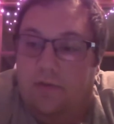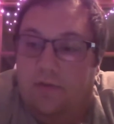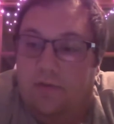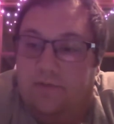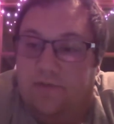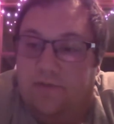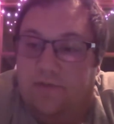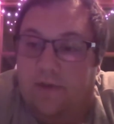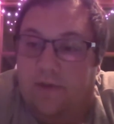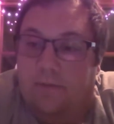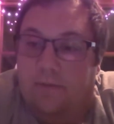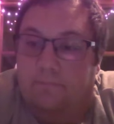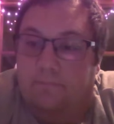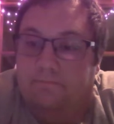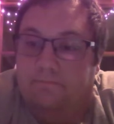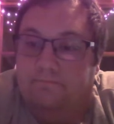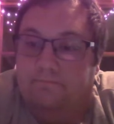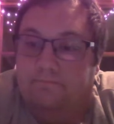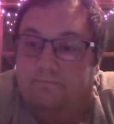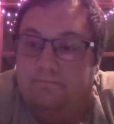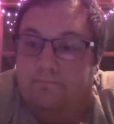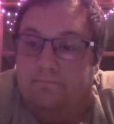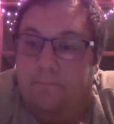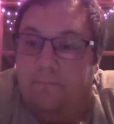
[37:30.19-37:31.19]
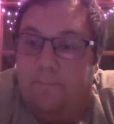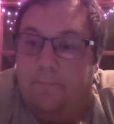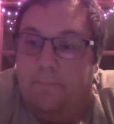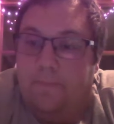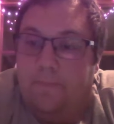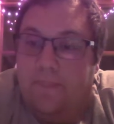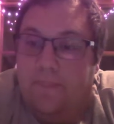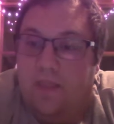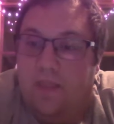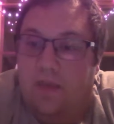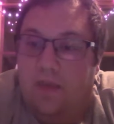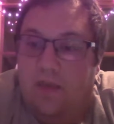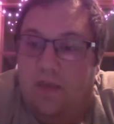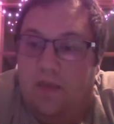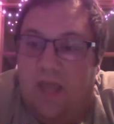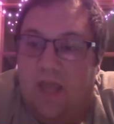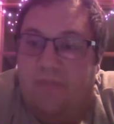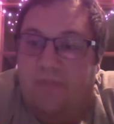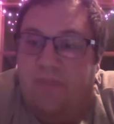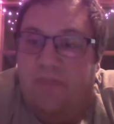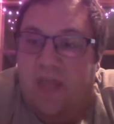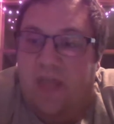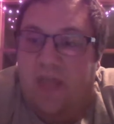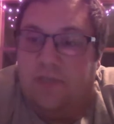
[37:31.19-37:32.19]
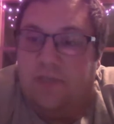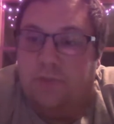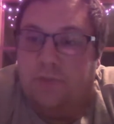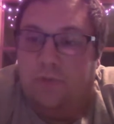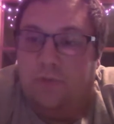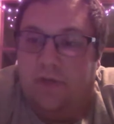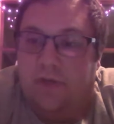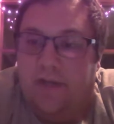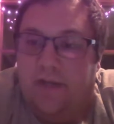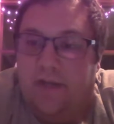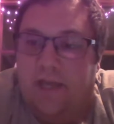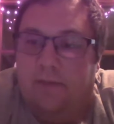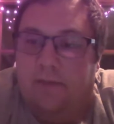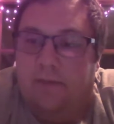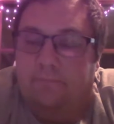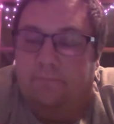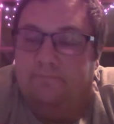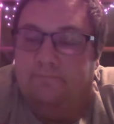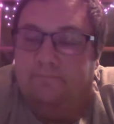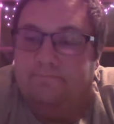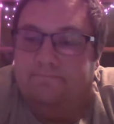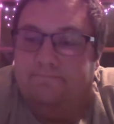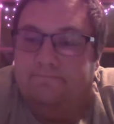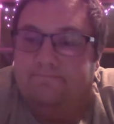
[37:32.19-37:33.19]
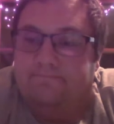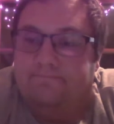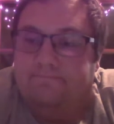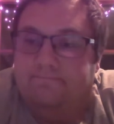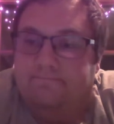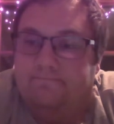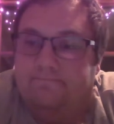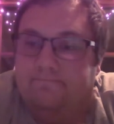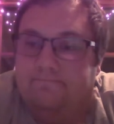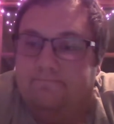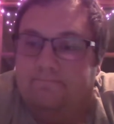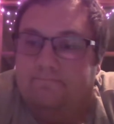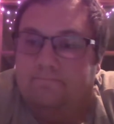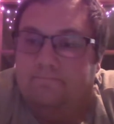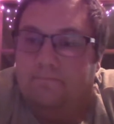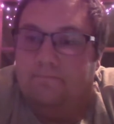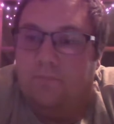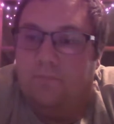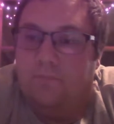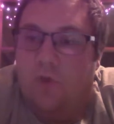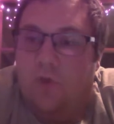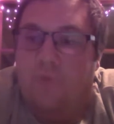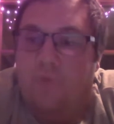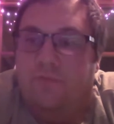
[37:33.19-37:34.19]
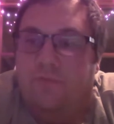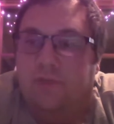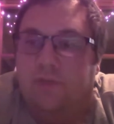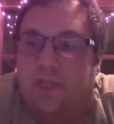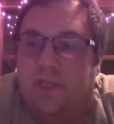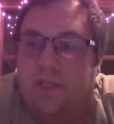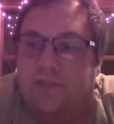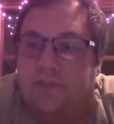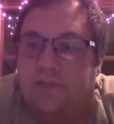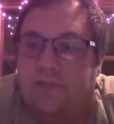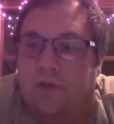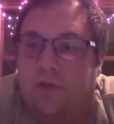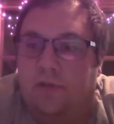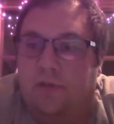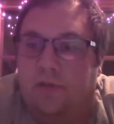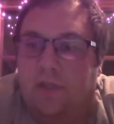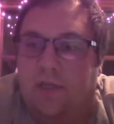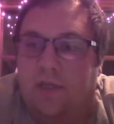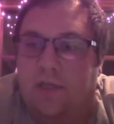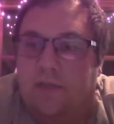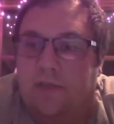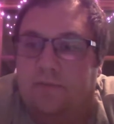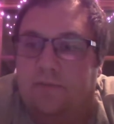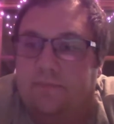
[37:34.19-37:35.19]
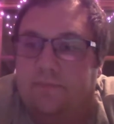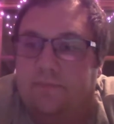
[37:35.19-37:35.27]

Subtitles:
So got that sorted out. Hopefully it's all